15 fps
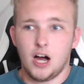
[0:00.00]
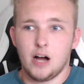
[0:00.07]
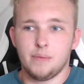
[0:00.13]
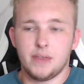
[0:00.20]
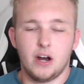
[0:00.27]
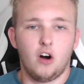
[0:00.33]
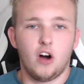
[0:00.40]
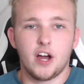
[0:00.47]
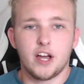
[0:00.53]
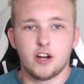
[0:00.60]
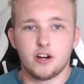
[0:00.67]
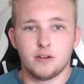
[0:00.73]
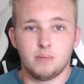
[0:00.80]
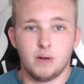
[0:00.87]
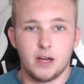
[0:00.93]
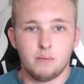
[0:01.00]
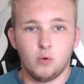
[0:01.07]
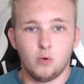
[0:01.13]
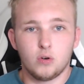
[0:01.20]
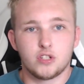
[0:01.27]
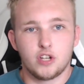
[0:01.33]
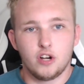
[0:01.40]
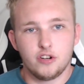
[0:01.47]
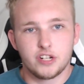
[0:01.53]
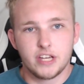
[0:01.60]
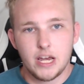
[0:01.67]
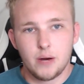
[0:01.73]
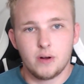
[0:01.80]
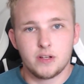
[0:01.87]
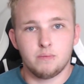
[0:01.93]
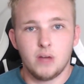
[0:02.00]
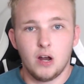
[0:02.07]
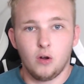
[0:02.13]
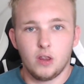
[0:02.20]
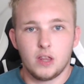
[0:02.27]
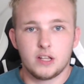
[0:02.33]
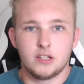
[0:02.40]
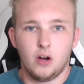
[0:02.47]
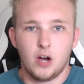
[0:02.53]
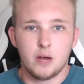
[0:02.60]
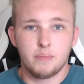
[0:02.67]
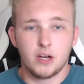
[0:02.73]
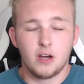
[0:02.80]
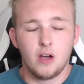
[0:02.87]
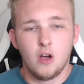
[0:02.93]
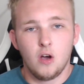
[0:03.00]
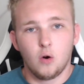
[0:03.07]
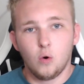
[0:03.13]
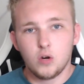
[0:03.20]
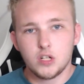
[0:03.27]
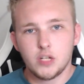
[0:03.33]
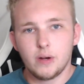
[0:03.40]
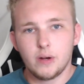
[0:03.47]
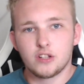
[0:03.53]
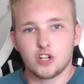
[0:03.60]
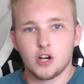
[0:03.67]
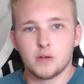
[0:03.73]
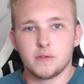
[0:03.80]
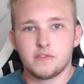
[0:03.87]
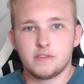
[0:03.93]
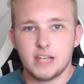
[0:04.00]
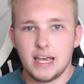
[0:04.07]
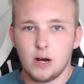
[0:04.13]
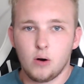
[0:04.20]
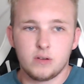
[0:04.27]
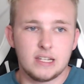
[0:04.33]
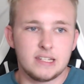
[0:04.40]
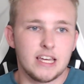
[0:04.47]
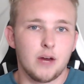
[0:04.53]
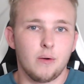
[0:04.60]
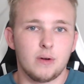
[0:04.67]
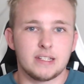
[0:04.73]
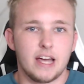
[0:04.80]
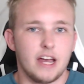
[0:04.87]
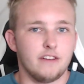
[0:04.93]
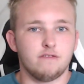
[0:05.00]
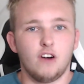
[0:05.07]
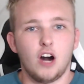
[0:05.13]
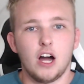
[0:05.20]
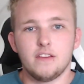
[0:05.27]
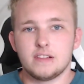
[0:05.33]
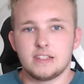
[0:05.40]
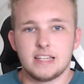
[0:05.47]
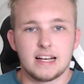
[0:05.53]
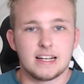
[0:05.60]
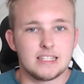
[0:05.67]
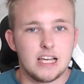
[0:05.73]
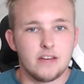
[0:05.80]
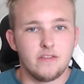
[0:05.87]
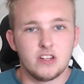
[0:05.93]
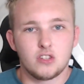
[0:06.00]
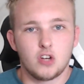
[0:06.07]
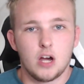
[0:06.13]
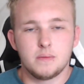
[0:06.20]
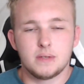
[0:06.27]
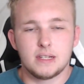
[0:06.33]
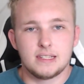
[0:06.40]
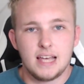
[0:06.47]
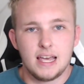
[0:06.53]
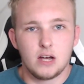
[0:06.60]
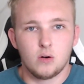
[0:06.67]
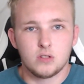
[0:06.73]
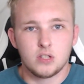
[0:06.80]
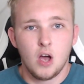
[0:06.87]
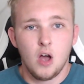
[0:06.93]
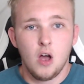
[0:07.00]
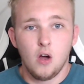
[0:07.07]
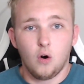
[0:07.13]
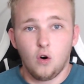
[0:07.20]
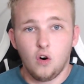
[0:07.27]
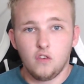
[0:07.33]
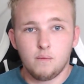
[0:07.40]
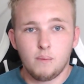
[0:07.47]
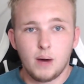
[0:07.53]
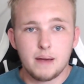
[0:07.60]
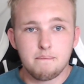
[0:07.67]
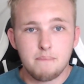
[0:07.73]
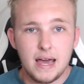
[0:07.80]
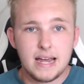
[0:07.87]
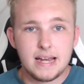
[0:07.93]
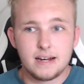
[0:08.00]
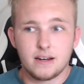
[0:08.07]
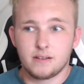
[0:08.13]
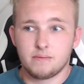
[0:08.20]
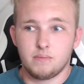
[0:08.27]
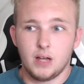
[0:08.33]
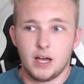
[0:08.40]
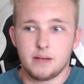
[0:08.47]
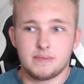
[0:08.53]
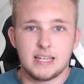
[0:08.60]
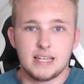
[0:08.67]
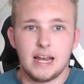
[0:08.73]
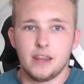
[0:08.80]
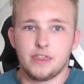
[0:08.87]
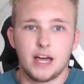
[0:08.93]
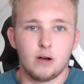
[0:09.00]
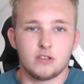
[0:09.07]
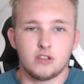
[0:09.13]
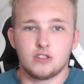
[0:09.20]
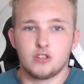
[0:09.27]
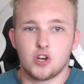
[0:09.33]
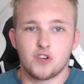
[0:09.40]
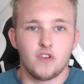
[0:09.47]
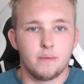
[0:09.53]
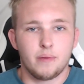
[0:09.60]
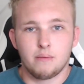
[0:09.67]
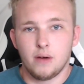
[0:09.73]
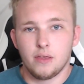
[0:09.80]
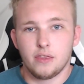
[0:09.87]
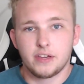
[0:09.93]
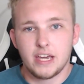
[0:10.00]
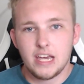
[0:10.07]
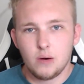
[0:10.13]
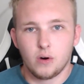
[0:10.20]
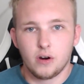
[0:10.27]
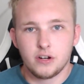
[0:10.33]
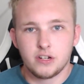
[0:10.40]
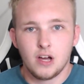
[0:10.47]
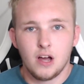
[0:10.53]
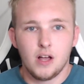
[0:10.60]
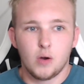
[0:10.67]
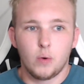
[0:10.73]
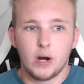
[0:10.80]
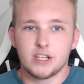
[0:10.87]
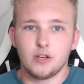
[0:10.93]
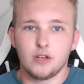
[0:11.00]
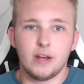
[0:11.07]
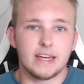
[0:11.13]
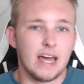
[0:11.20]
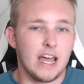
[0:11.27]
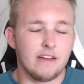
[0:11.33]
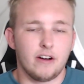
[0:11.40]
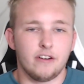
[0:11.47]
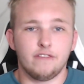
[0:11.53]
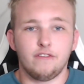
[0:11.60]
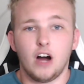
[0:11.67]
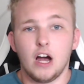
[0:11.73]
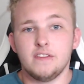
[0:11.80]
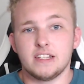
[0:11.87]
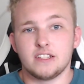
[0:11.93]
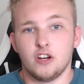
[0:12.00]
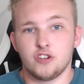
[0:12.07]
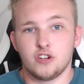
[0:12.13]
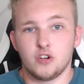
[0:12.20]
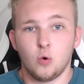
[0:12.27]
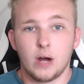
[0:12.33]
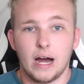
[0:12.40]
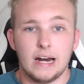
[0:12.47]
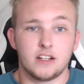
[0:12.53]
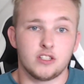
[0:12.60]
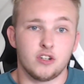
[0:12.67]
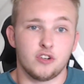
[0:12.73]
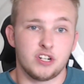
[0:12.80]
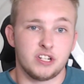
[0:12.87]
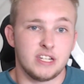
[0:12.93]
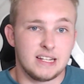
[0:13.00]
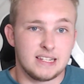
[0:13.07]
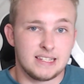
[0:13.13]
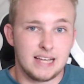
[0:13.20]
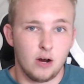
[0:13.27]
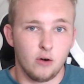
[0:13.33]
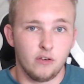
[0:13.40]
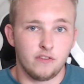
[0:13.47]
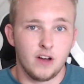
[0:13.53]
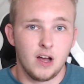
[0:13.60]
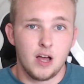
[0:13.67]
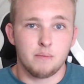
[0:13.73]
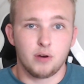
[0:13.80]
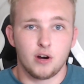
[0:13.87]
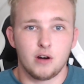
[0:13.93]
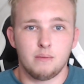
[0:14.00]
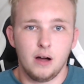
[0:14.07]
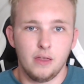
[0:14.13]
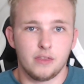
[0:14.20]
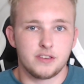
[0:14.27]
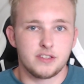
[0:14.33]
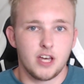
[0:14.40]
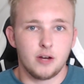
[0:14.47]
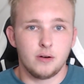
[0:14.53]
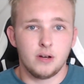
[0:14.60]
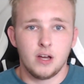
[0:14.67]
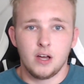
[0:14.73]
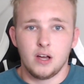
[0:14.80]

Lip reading: than higher more search keywords a lot of the time, but also in terms of sales. This keyword is getting 5, 6, 7 times the sales of my main 10,000 search volume per month keyword when it's only getting around 500-600 organic searches itself per month. So